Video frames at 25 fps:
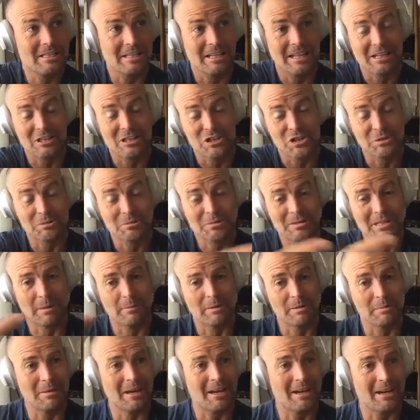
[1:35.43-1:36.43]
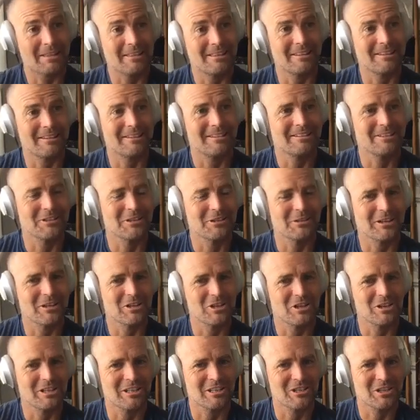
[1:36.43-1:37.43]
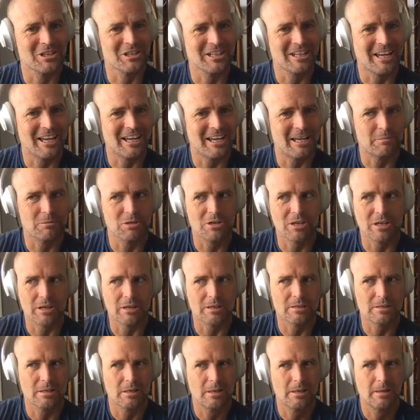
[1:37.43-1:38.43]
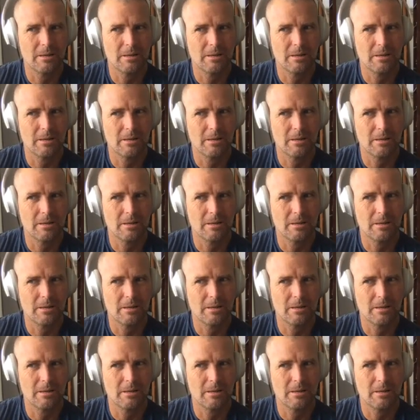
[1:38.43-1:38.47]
and as she was coming back the direction that she came, she goes,